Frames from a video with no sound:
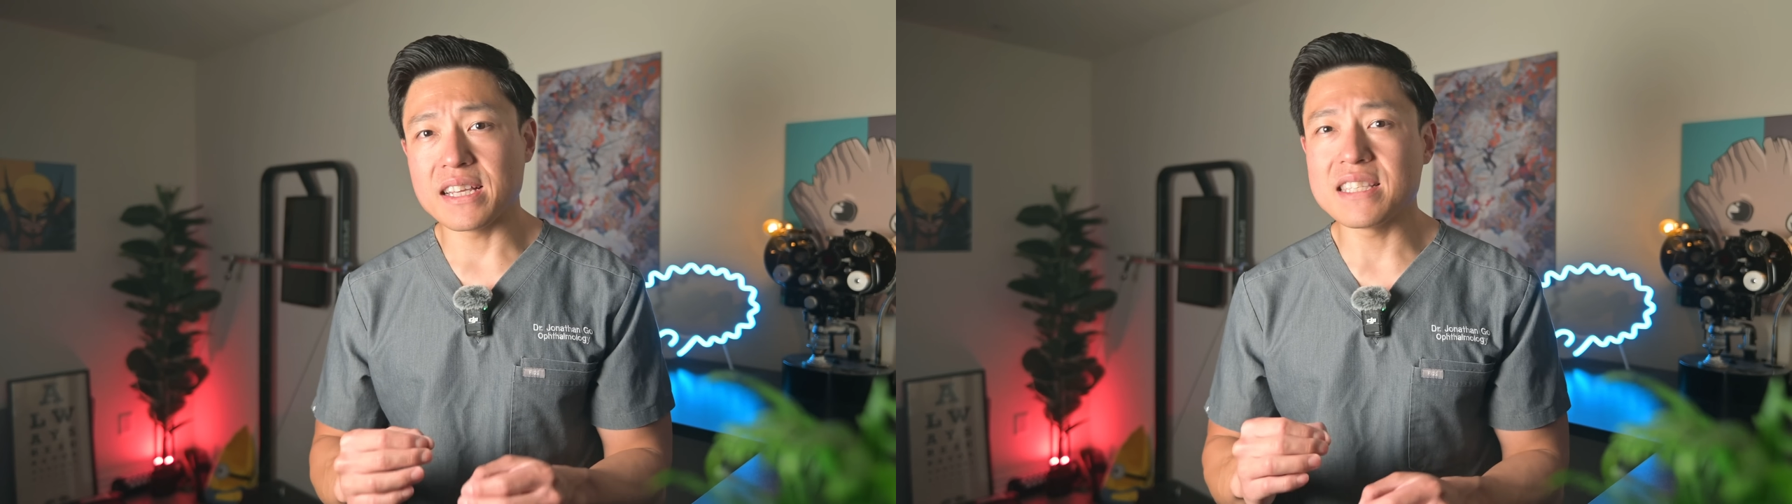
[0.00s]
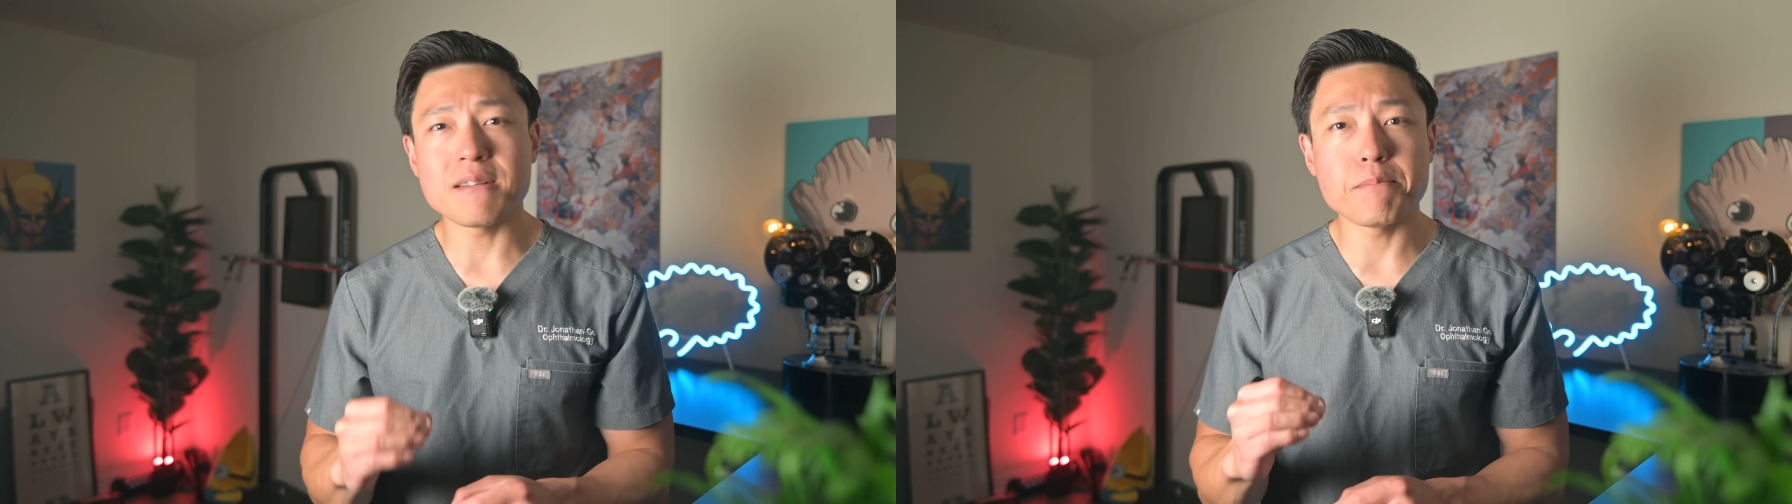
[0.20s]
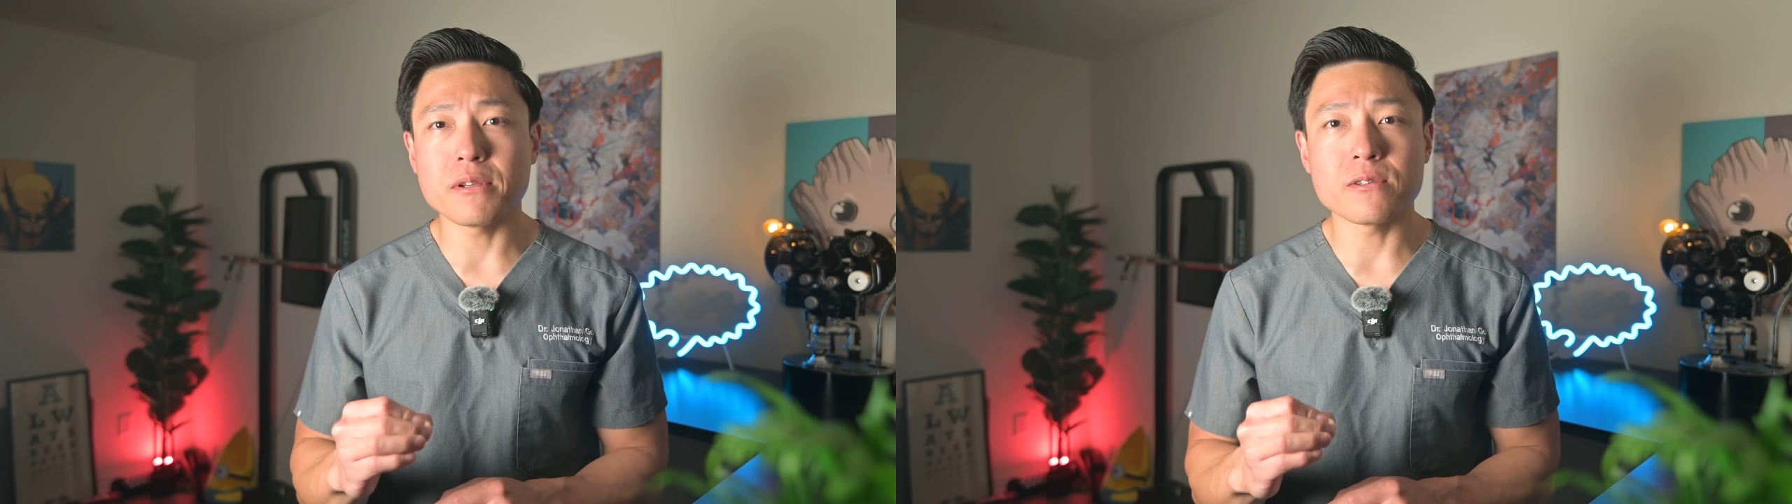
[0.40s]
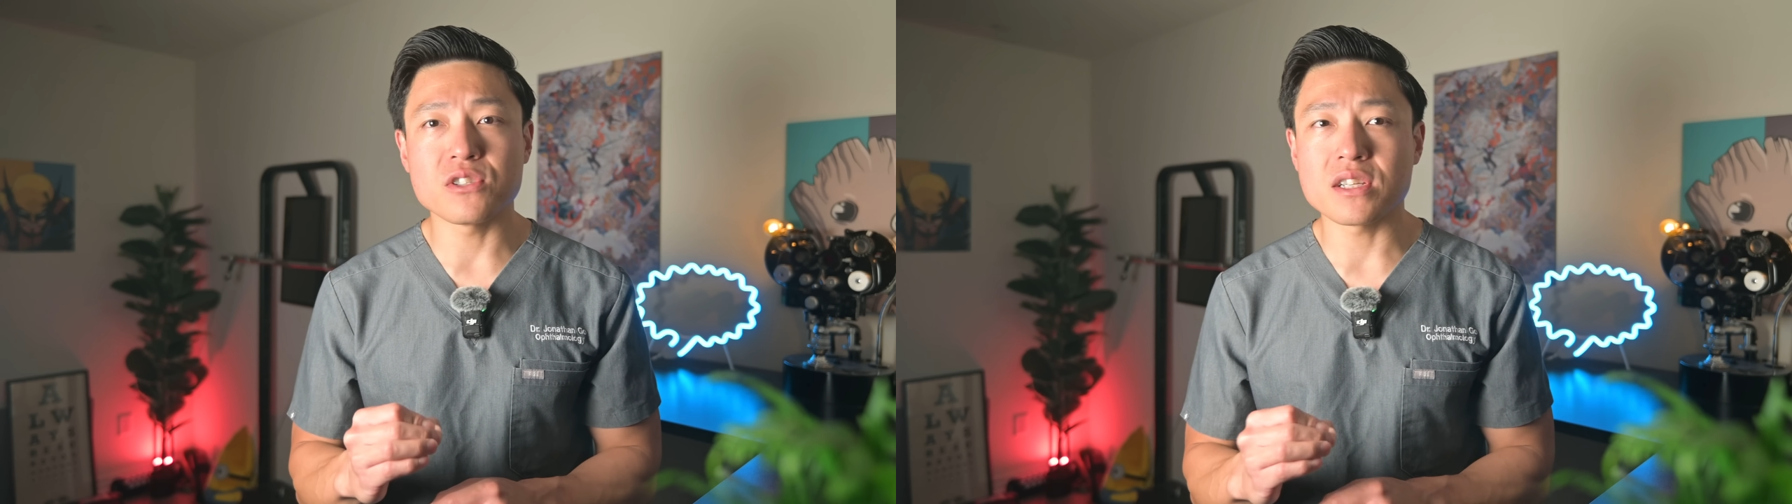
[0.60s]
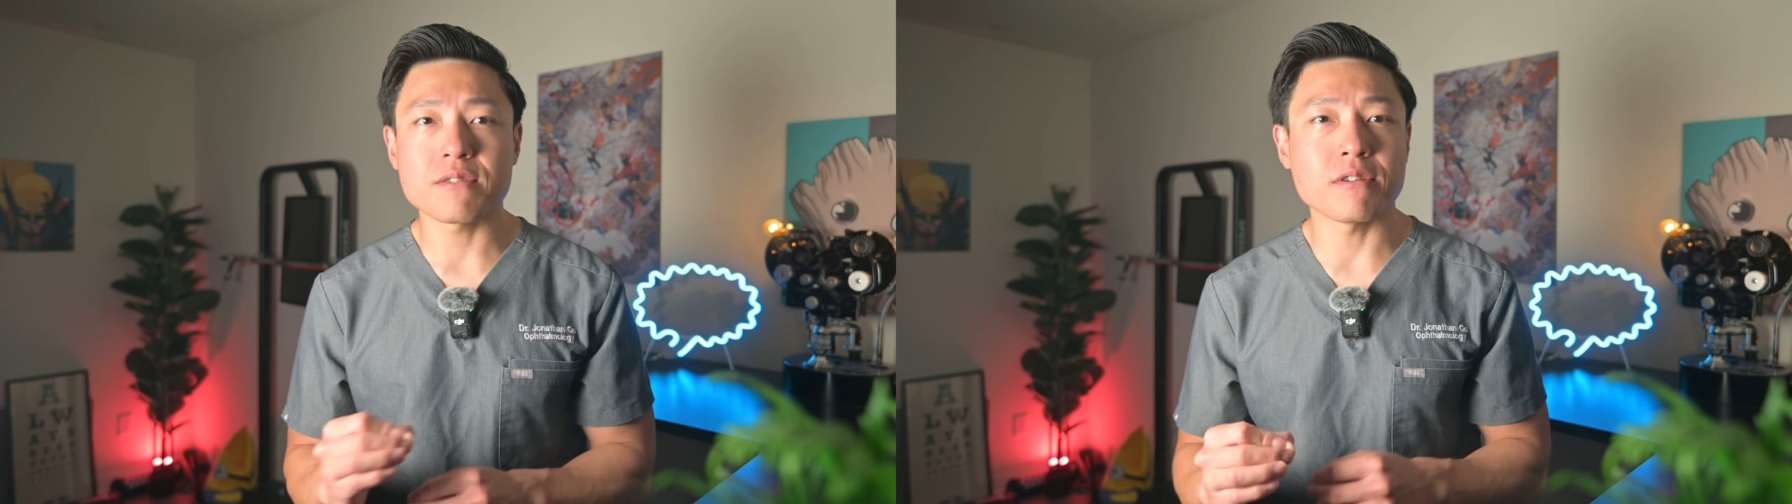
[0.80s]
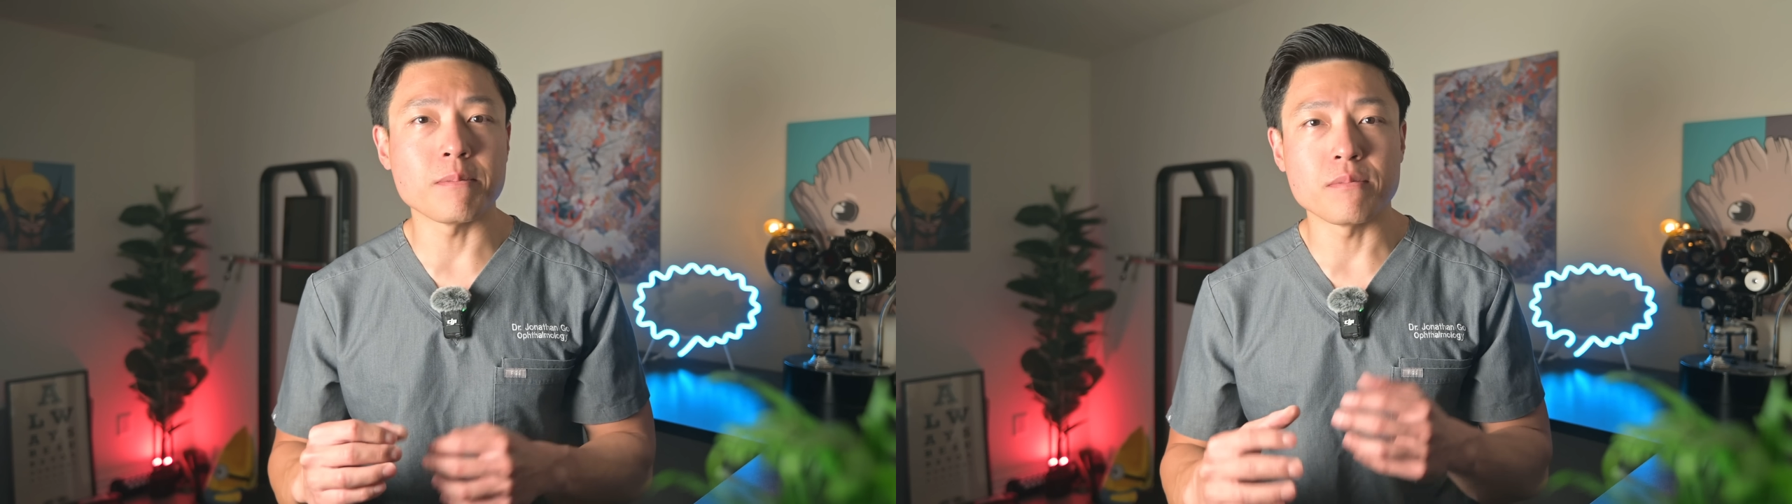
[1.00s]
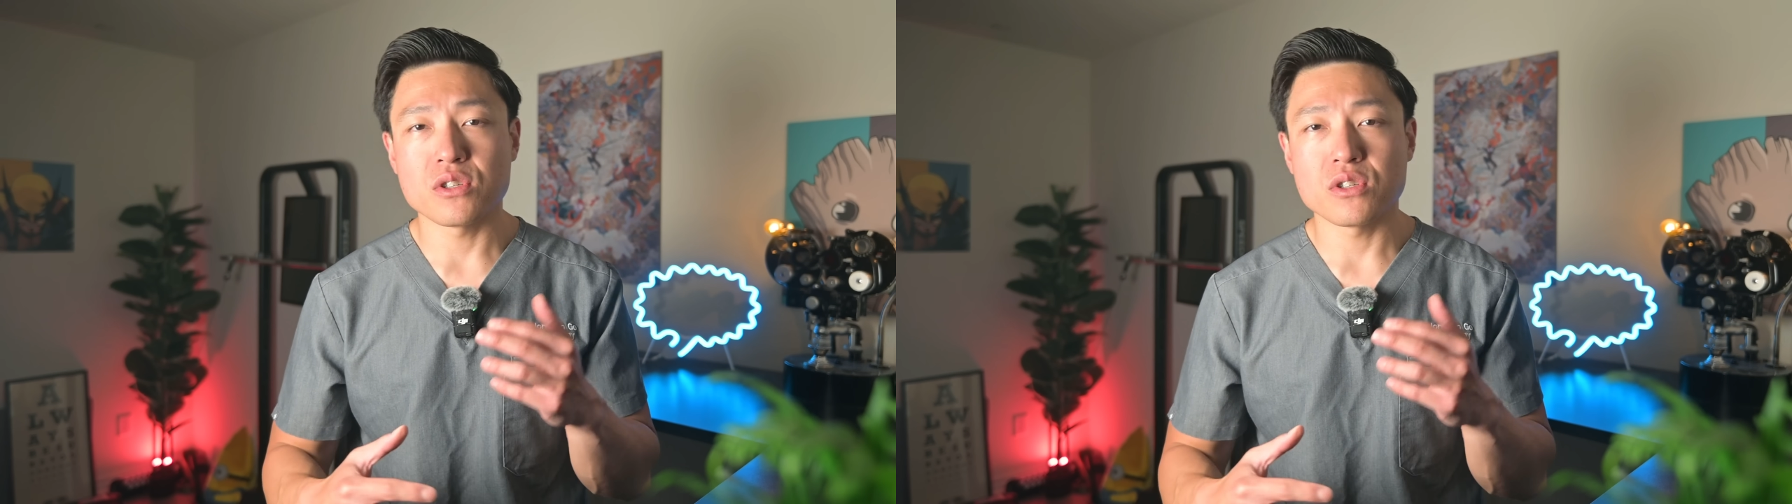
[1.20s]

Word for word: isn't built just from